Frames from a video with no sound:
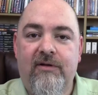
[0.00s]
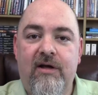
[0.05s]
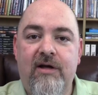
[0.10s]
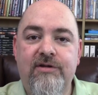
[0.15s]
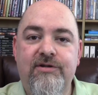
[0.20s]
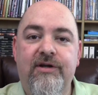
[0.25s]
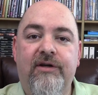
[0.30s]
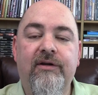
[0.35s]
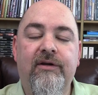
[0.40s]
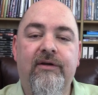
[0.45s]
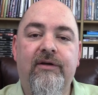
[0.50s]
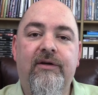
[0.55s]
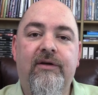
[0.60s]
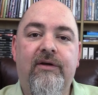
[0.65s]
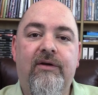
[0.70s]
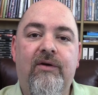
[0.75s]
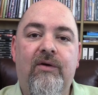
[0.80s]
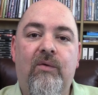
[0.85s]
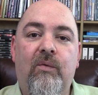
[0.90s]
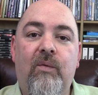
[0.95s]
logic,
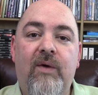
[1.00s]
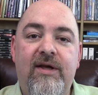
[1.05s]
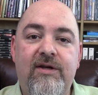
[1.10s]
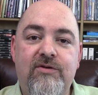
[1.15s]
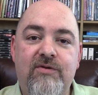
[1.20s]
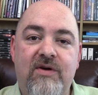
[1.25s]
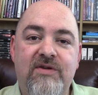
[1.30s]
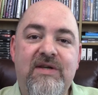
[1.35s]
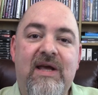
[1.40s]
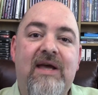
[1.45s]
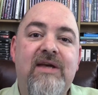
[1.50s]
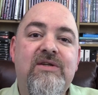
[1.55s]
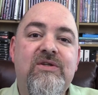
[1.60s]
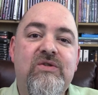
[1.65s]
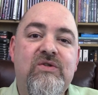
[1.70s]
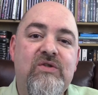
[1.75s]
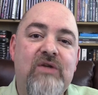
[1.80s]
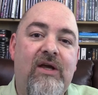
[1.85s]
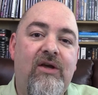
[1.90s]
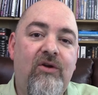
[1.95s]
we address a
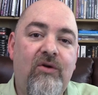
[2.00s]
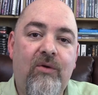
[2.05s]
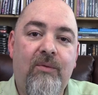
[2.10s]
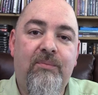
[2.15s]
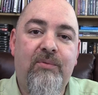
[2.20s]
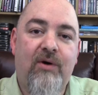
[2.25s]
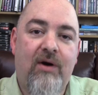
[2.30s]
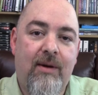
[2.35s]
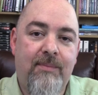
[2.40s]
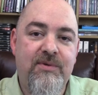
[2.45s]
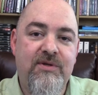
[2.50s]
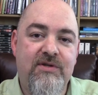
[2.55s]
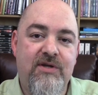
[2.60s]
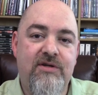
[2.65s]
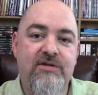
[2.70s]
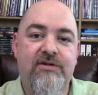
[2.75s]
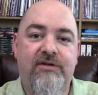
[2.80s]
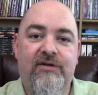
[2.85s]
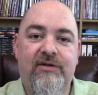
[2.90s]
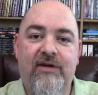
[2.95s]
single
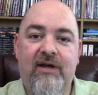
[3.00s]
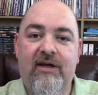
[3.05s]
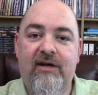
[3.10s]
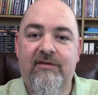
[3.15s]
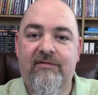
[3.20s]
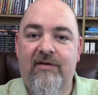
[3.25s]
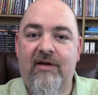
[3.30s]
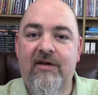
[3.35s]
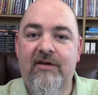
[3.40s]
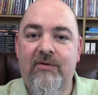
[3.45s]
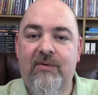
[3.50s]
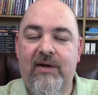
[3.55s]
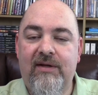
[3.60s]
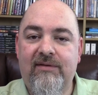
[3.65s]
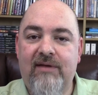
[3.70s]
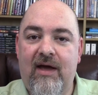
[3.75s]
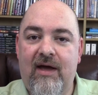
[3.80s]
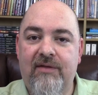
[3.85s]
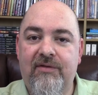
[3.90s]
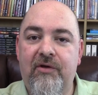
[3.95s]
proposition and evaluate
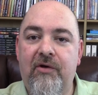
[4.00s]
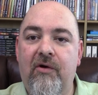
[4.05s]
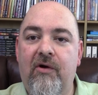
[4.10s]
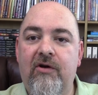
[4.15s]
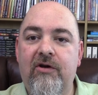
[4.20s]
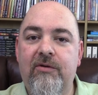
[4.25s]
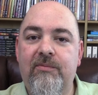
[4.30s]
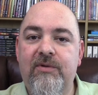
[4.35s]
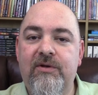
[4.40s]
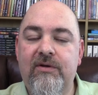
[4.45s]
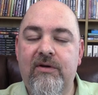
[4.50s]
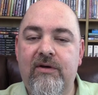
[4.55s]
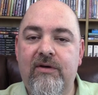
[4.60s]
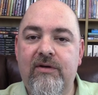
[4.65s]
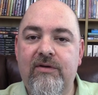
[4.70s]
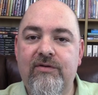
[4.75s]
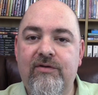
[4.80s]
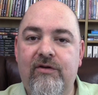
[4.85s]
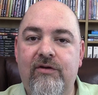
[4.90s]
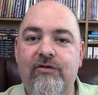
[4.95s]
that. The argument
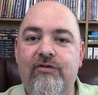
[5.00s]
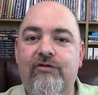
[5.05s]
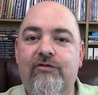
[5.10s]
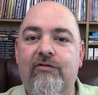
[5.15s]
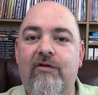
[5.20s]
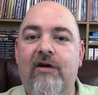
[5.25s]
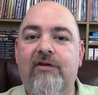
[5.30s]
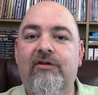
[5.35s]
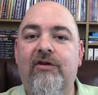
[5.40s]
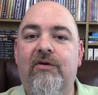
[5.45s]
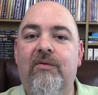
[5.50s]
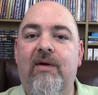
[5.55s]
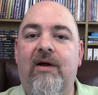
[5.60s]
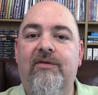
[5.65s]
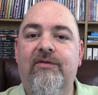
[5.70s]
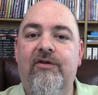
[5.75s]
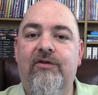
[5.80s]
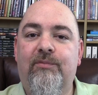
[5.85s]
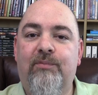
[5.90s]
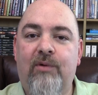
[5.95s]
is constructed
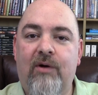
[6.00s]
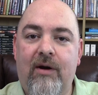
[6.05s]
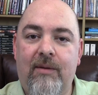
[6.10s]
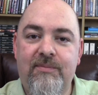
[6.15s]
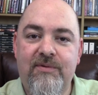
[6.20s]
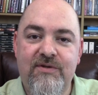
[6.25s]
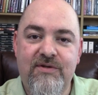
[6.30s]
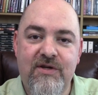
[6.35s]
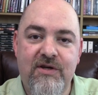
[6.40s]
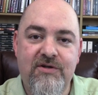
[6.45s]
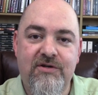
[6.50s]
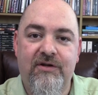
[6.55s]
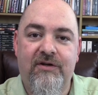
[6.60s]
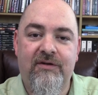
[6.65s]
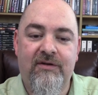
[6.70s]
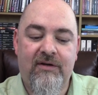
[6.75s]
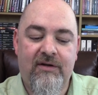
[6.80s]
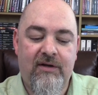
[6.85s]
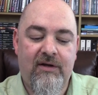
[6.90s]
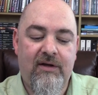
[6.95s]
around this
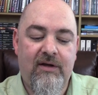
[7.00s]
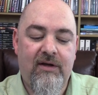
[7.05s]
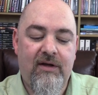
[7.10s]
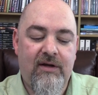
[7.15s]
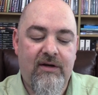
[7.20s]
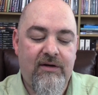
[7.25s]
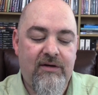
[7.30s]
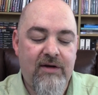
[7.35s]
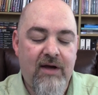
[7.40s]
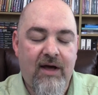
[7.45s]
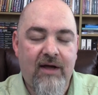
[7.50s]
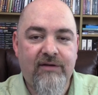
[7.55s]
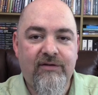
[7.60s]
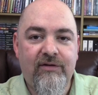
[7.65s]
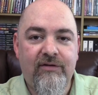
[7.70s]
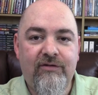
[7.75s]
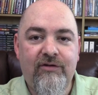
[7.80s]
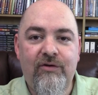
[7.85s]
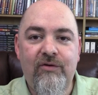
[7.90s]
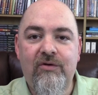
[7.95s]
proposition, not
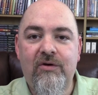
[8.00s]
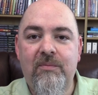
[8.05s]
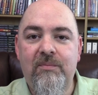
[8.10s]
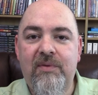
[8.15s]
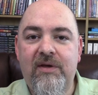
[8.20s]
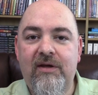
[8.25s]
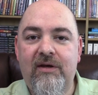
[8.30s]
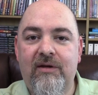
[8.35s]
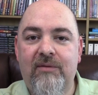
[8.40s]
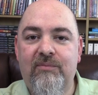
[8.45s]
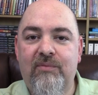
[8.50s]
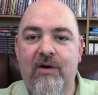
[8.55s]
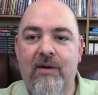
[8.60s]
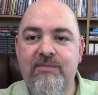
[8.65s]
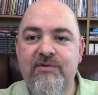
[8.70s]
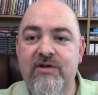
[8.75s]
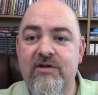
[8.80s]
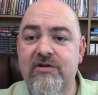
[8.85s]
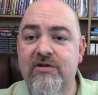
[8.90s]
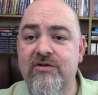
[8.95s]
two competing
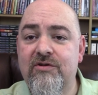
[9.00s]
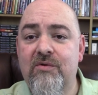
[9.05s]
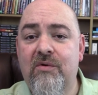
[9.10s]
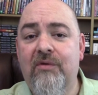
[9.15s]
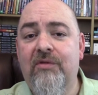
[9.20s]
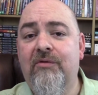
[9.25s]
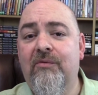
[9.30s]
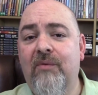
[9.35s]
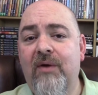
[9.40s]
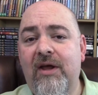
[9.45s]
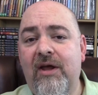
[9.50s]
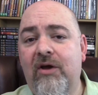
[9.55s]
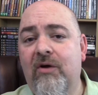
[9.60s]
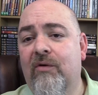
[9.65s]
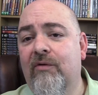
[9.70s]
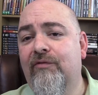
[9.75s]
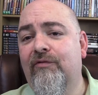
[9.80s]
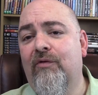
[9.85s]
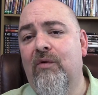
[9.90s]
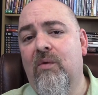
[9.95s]
propositions, or three,
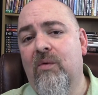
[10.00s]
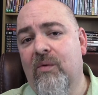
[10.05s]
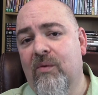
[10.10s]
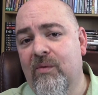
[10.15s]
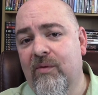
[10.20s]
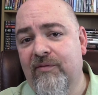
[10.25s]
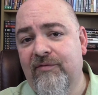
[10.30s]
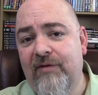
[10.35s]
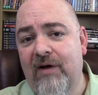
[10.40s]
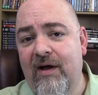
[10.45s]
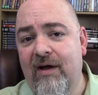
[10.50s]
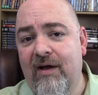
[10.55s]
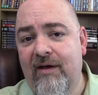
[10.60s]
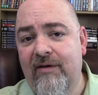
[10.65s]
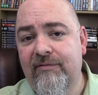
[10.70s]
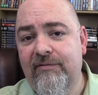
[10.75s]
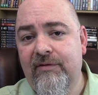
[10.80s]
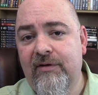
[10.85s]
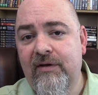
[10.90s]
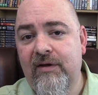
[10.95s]
or four, or
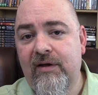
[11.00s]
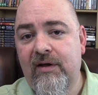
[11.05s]
five.